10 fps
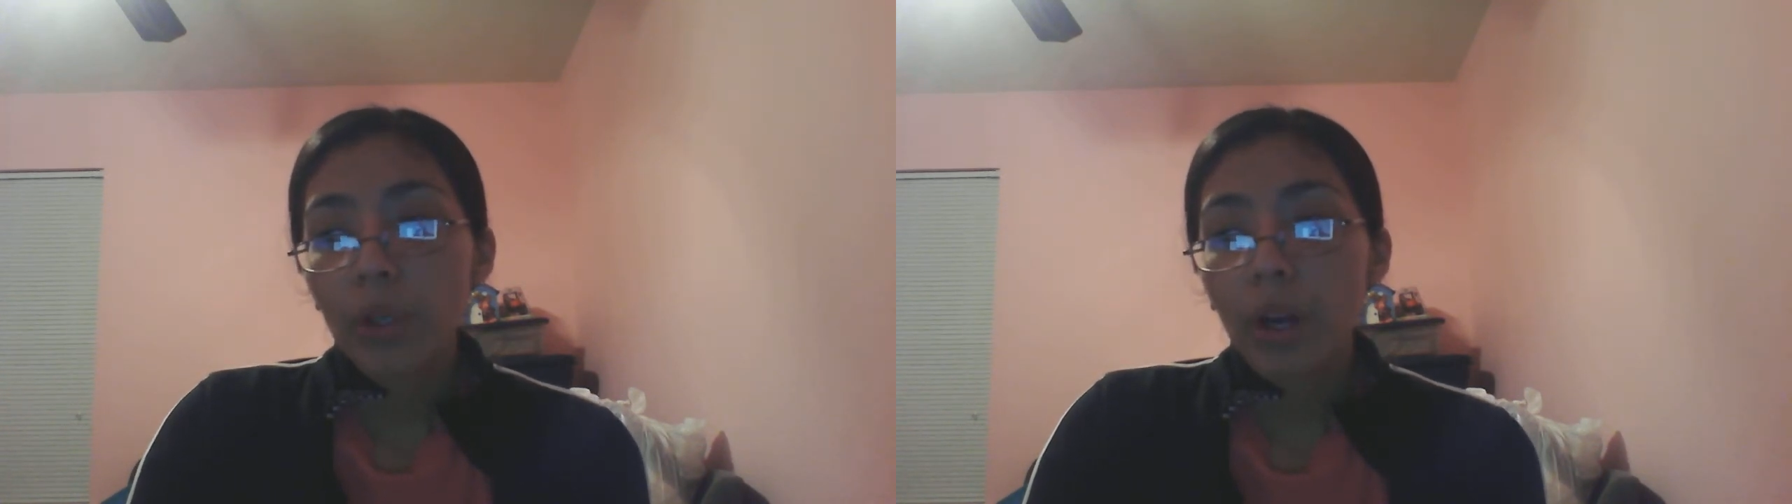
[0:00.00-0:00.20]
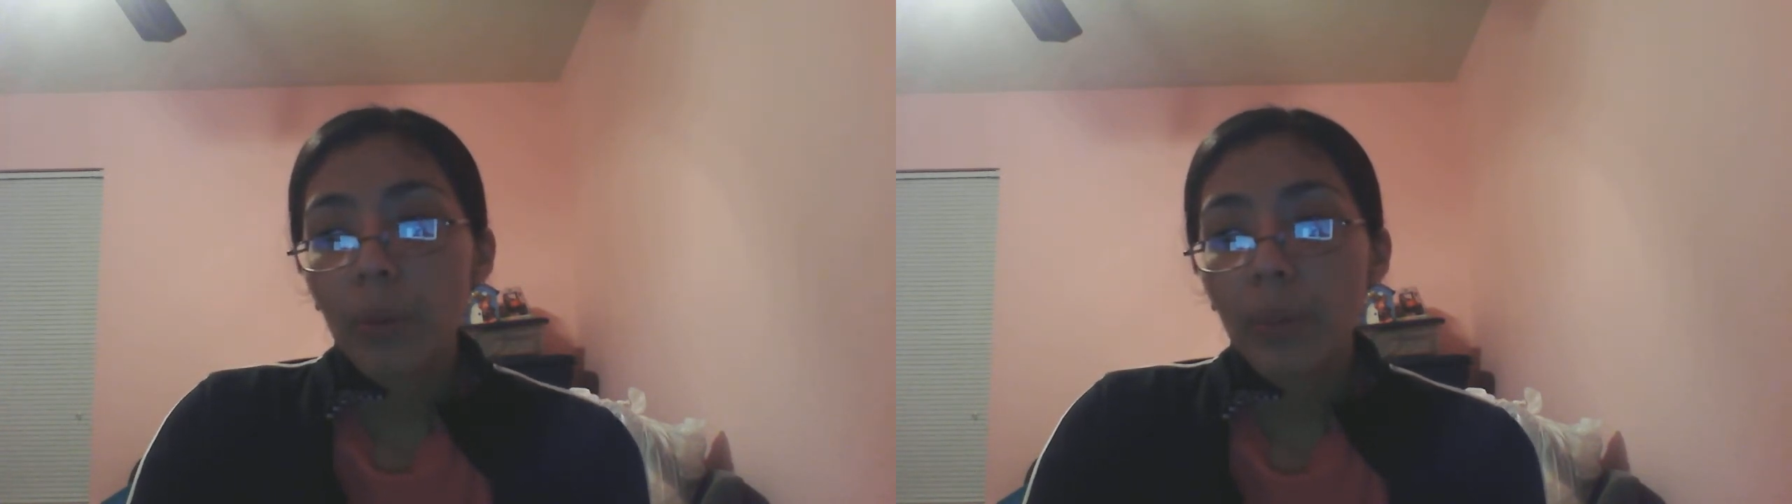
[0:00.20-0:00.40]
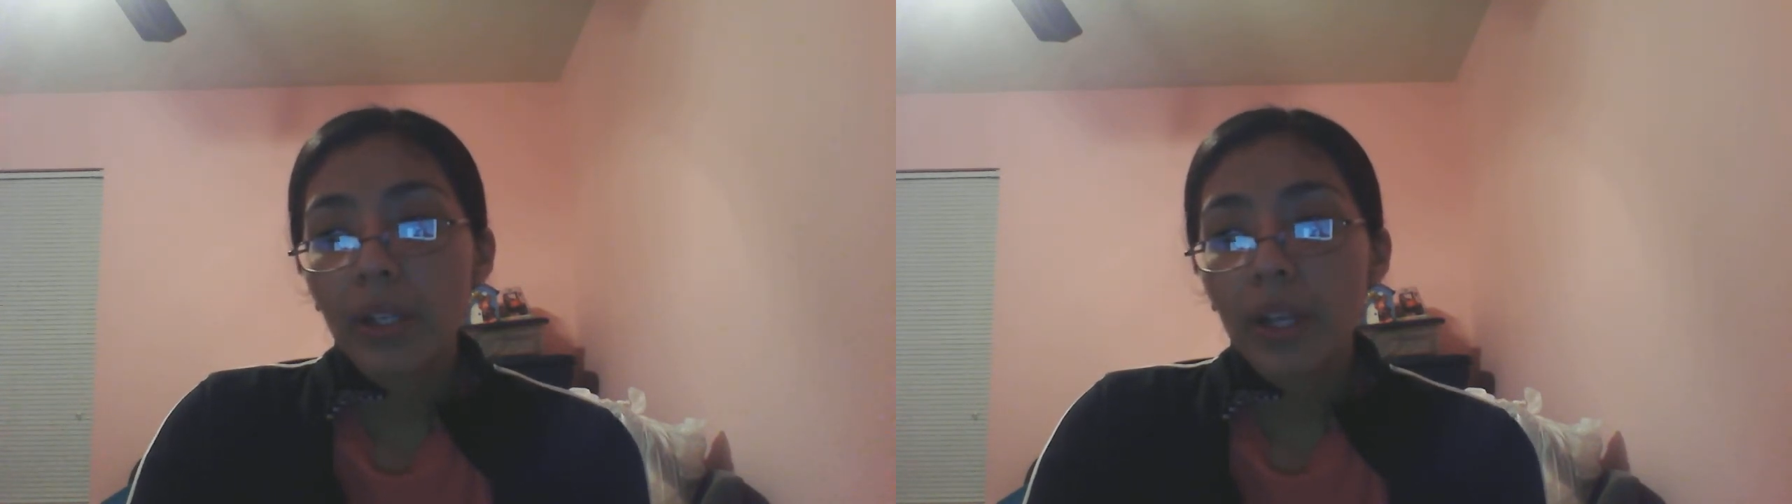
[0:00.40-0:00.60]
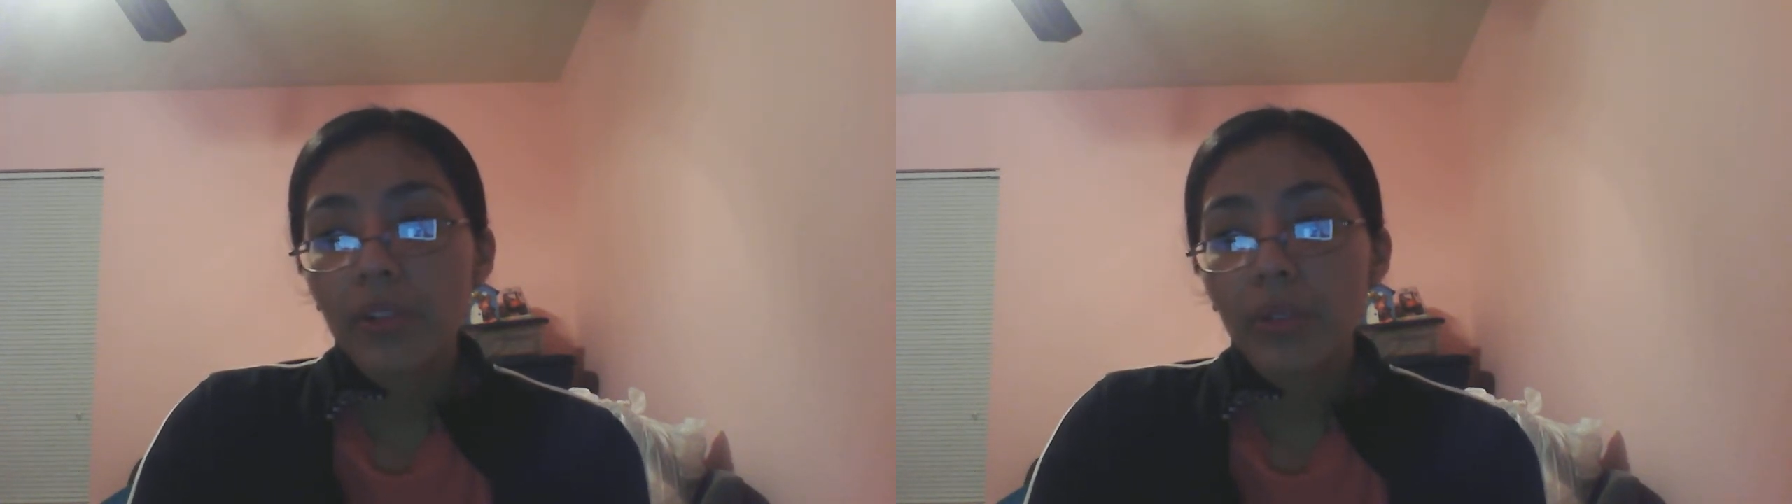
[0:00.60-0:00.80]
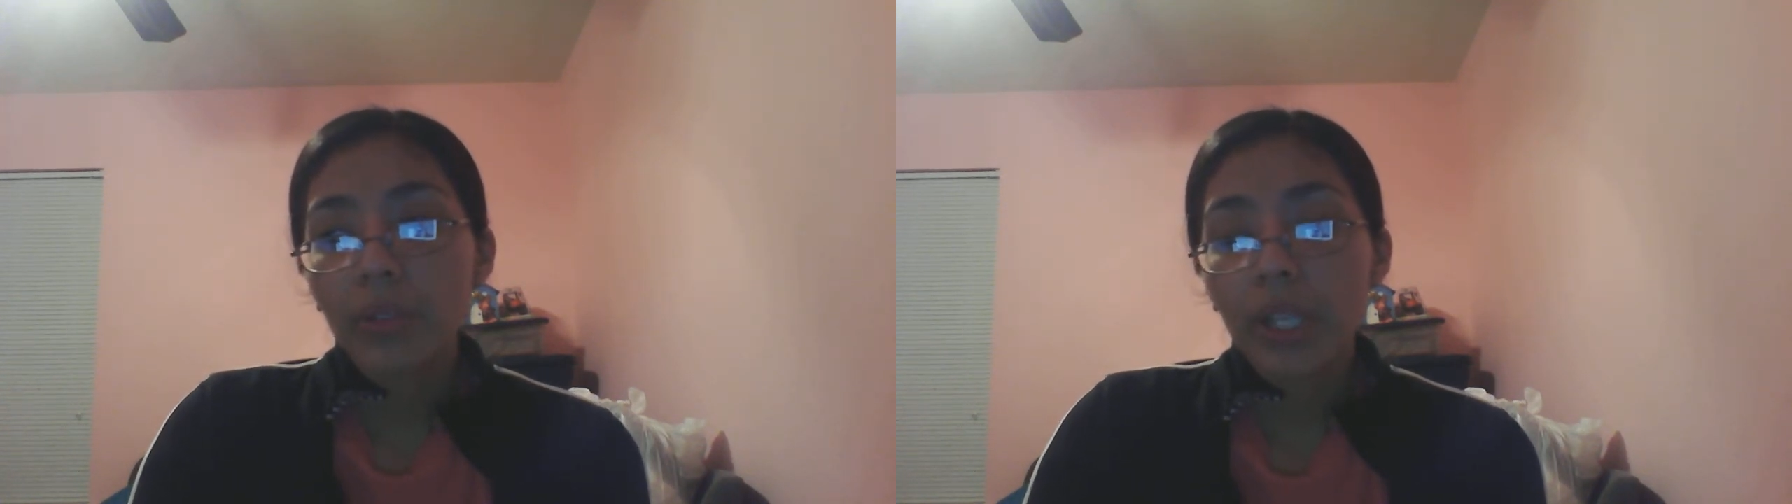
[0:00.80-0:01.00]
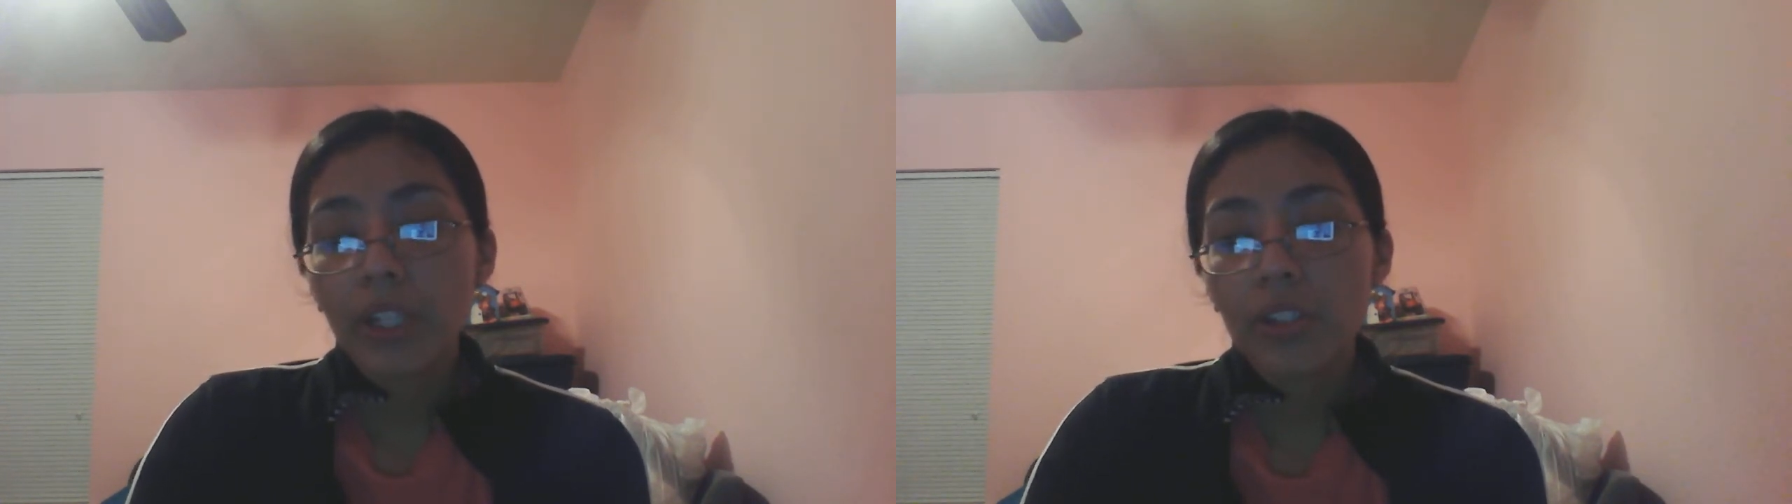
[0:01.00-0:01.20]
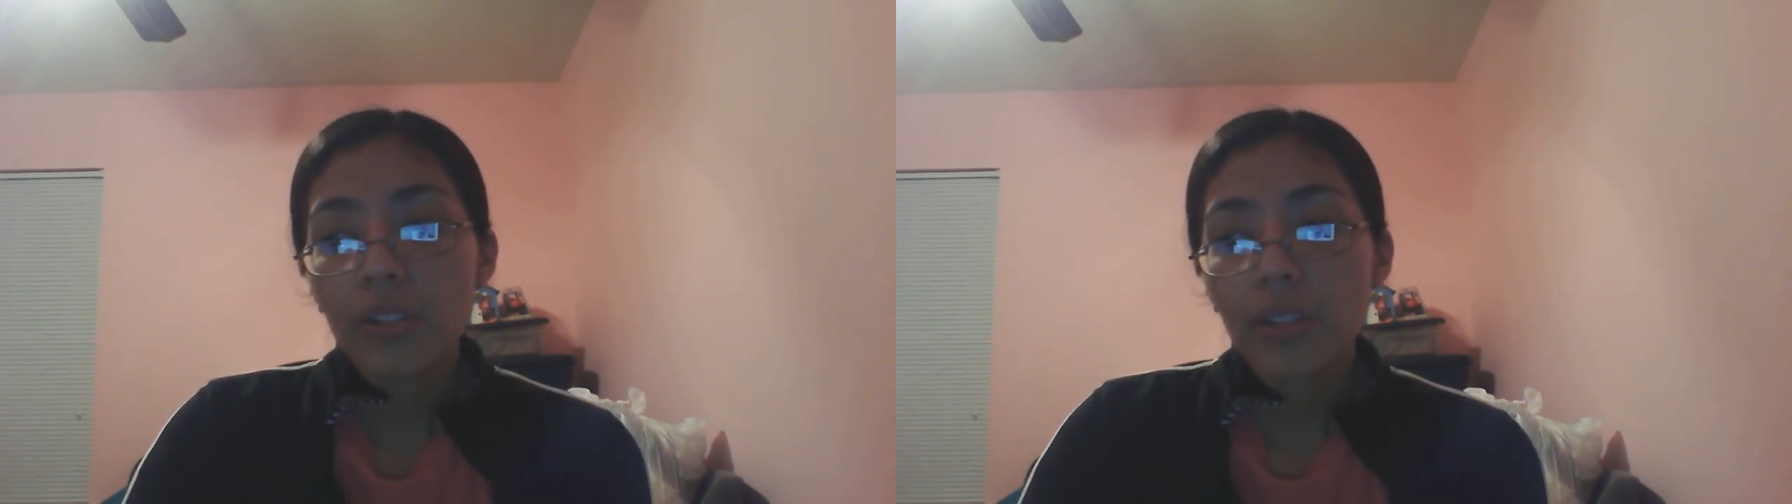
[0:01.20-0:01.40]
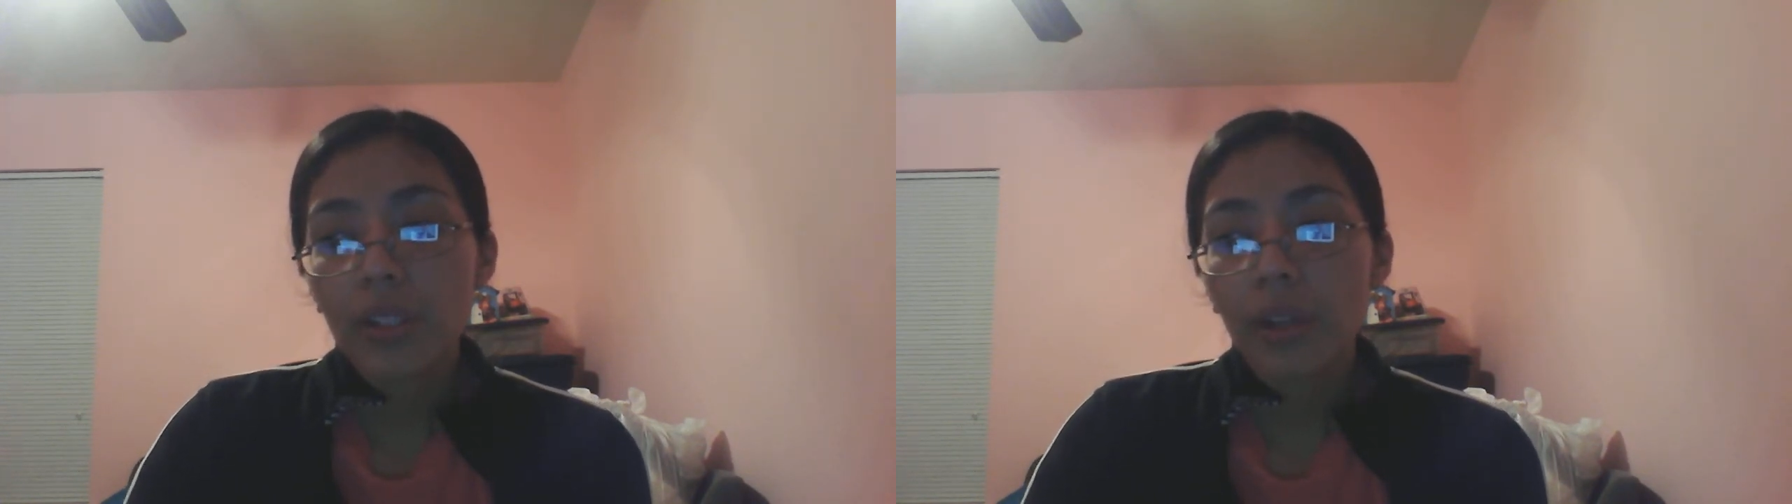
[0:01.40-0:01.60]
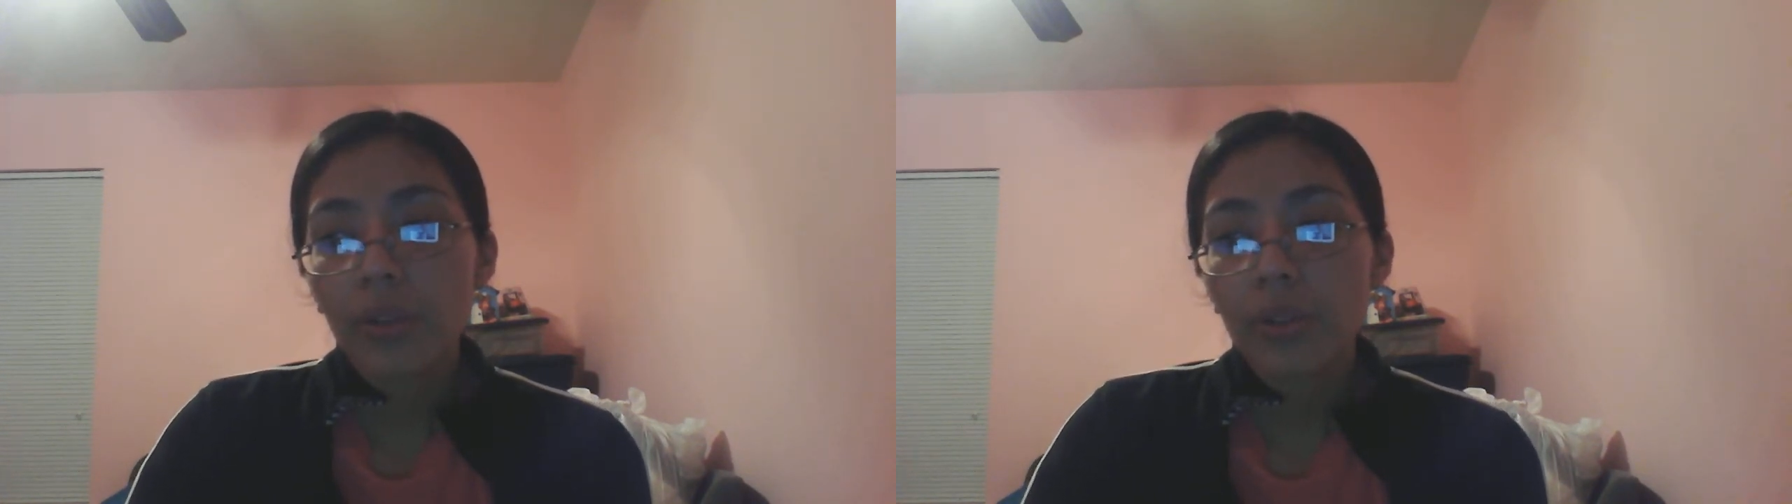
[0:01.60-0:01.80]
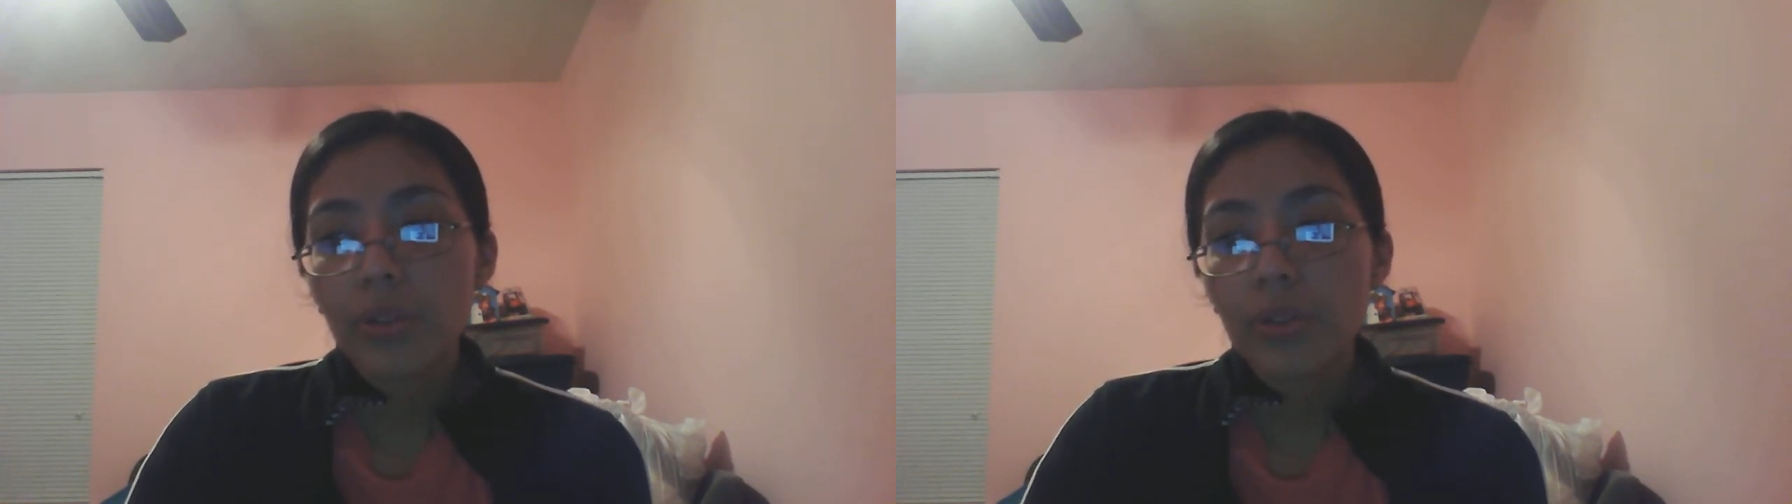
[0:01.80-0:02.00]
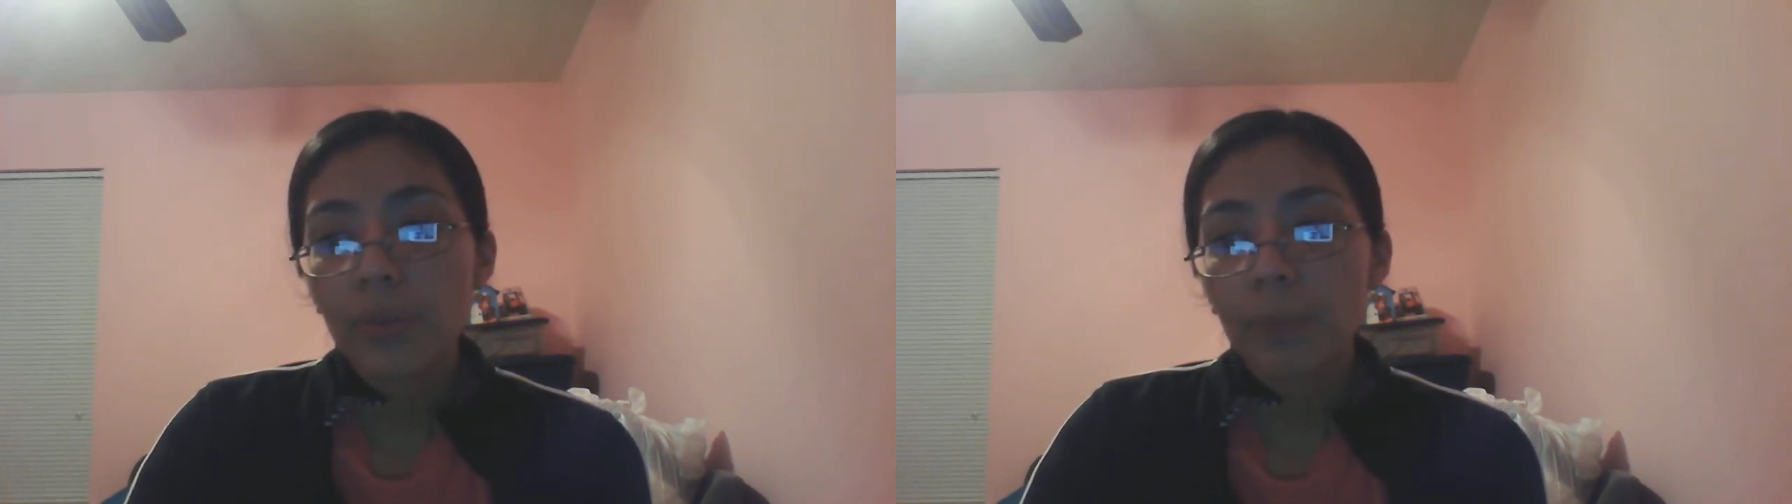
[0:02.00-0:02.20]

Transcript: common at certain ages than others.